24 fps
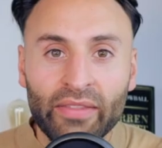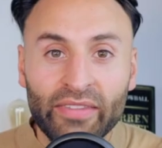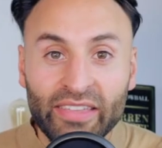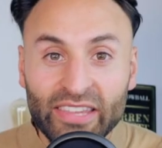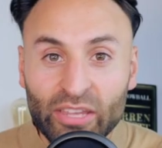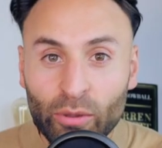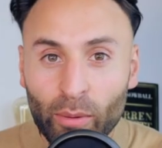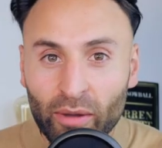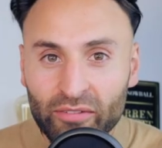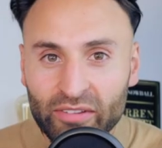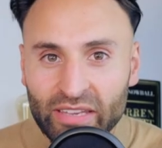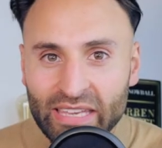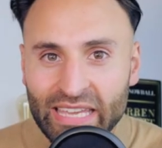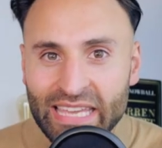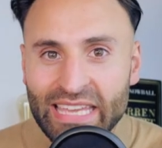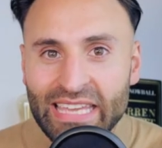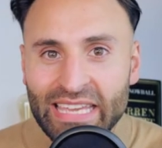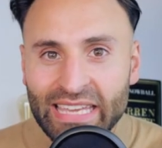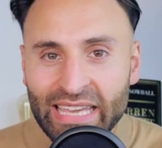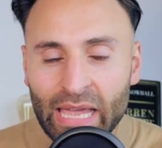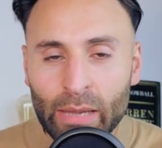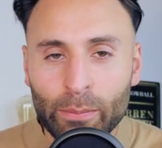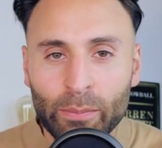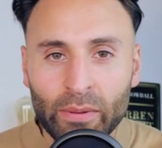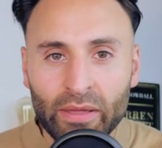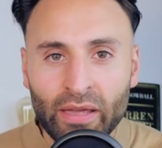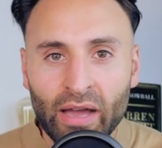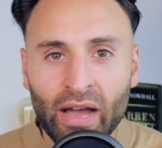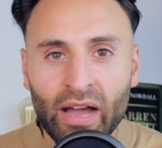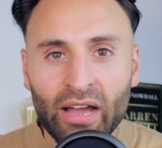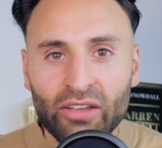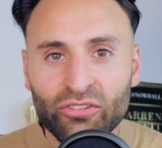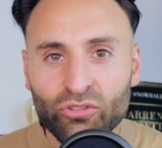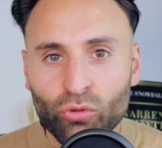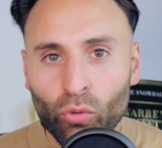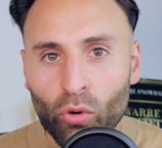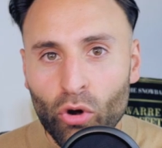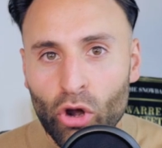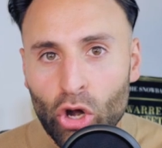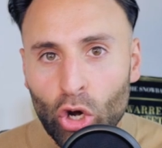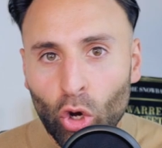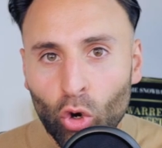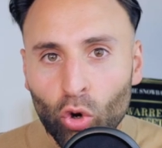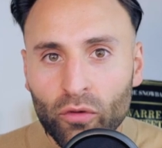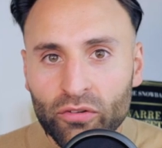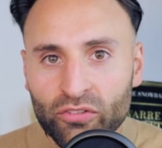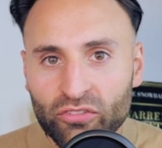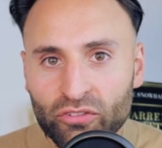And then you have key KPIs or a
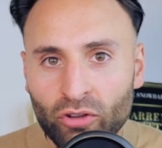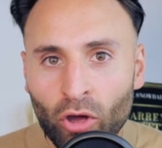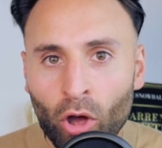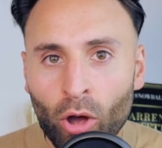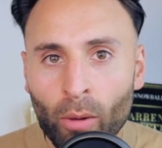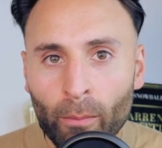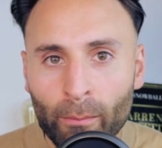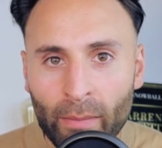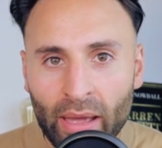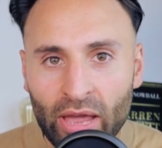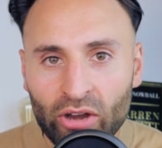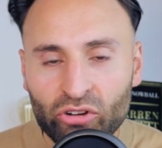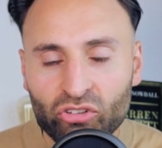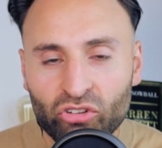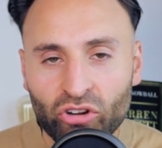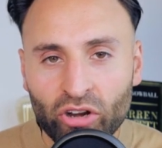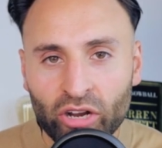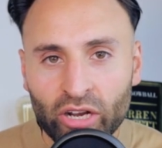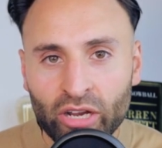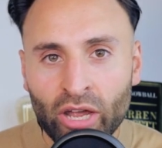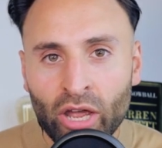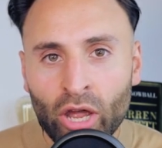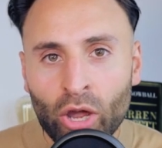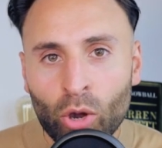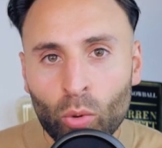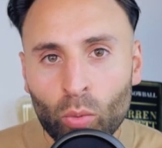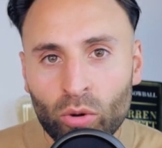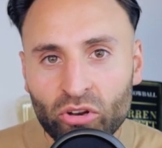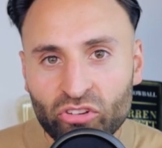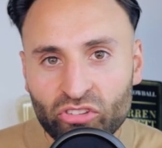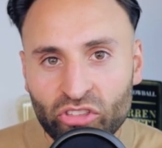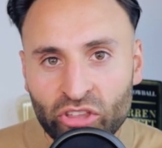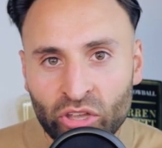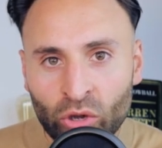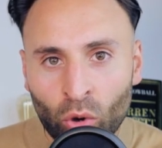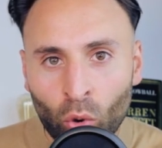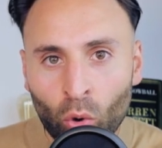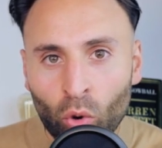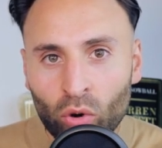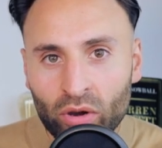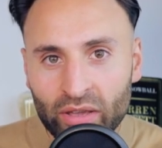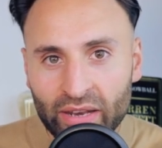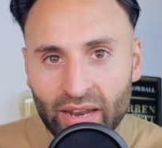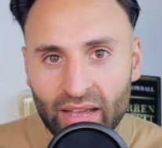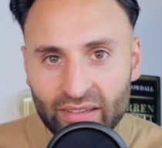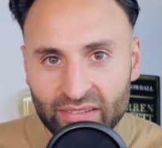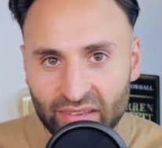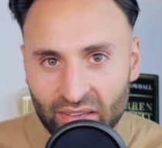North Star metric, which the
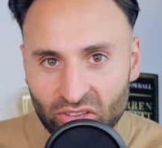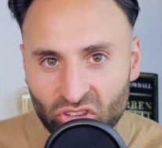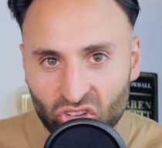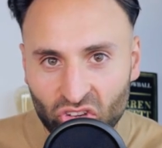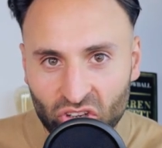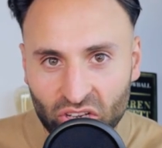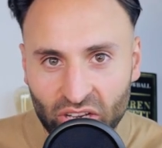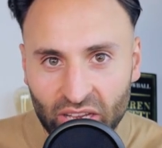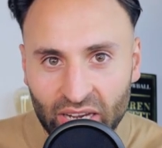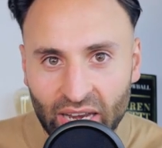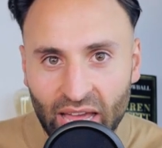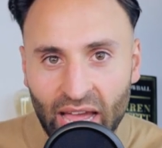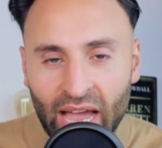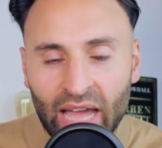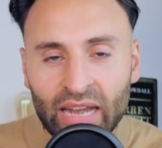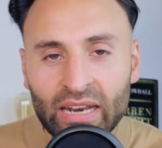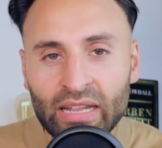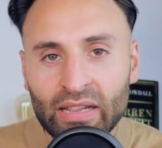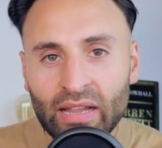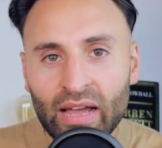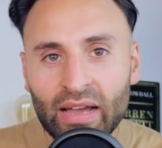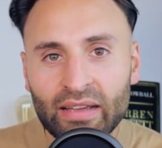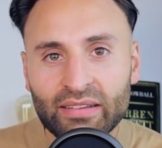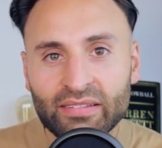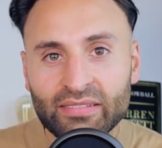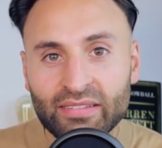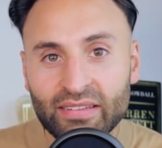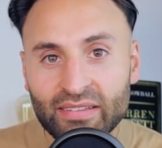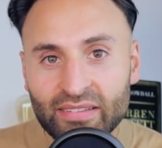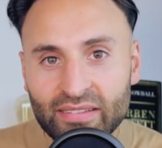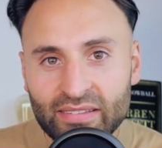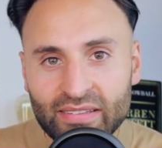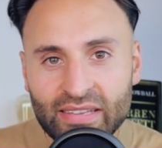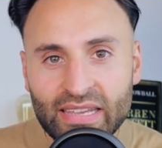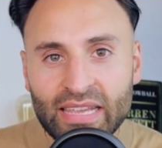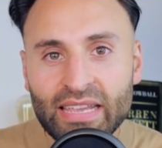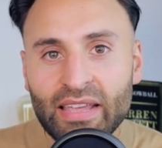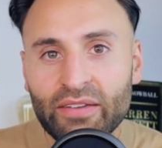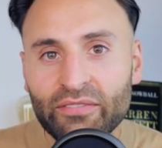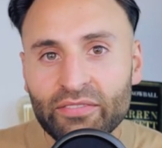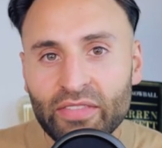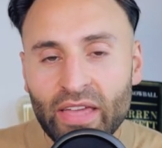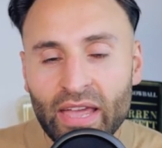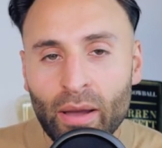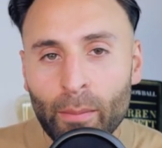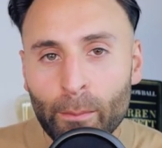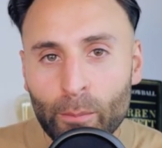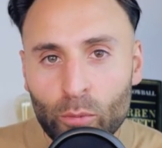organization can analyze to see if
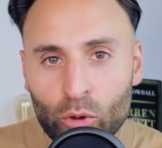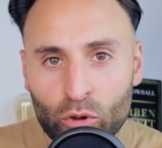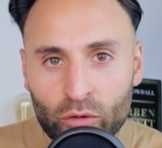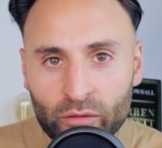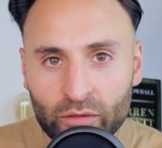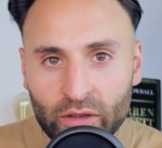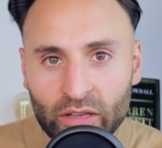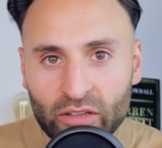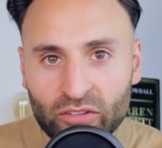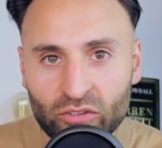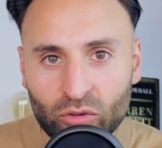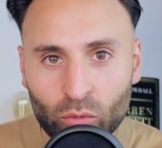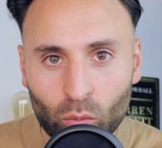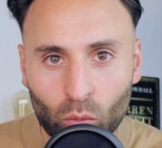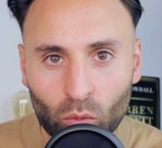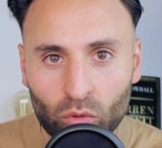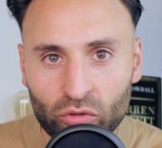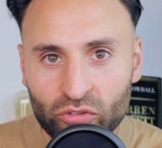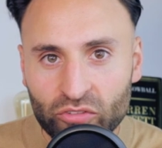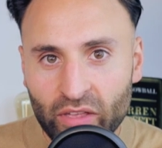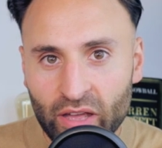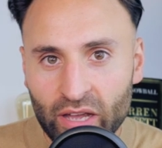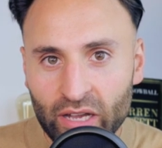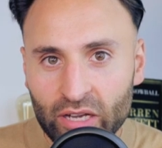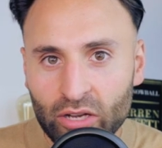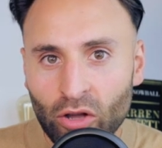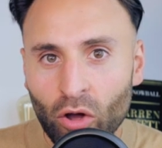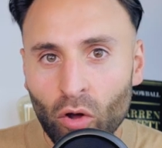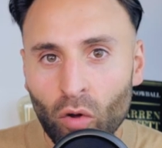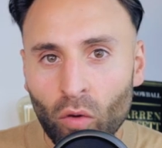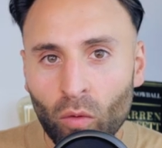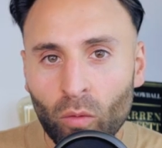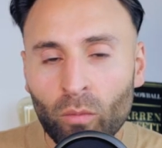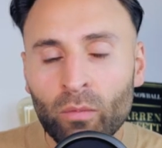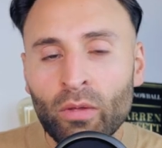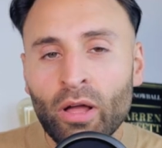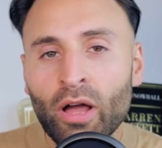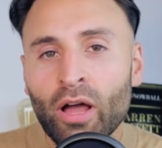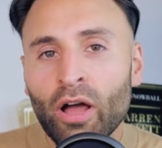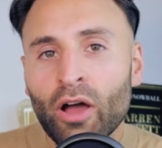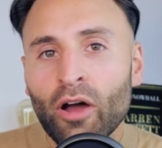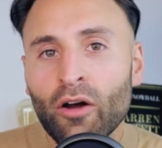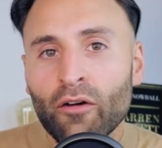they are moving towards their goal.